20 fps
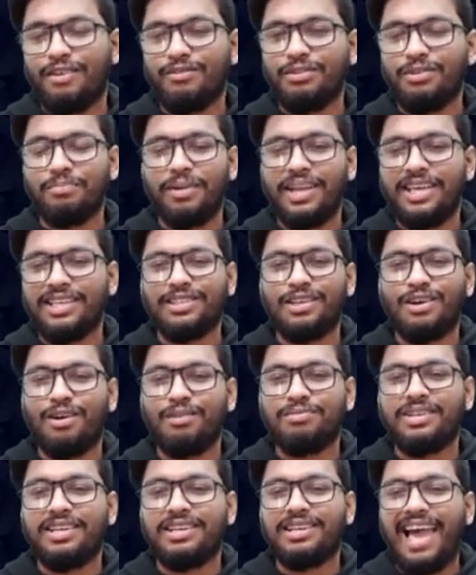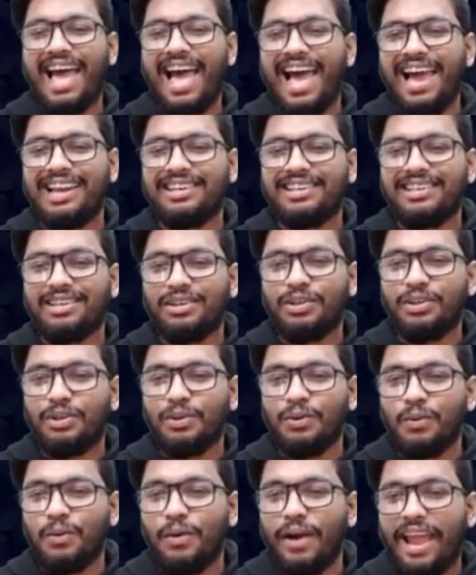have to place the object at
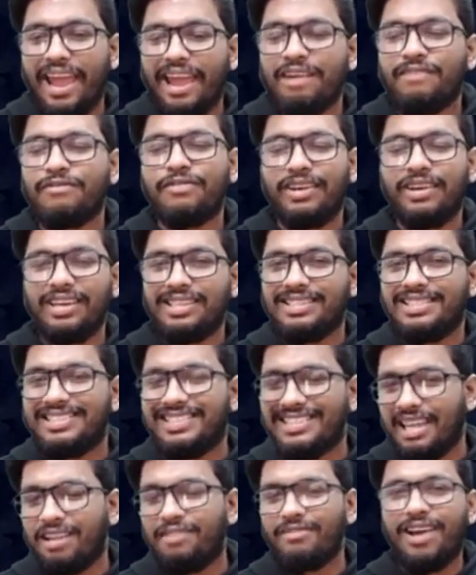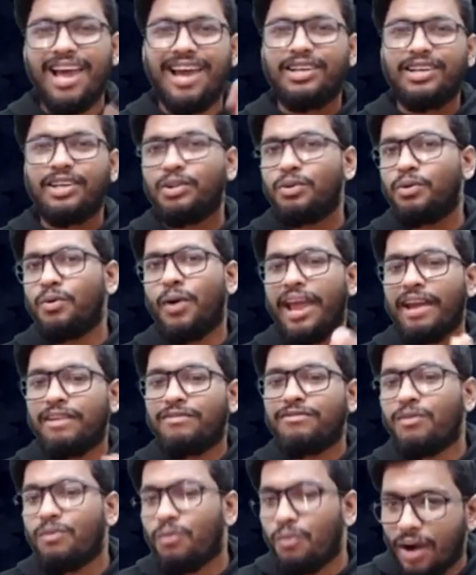two f itself, at two
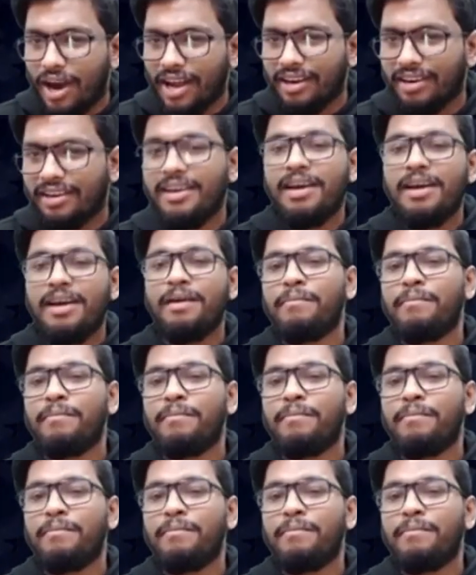f one.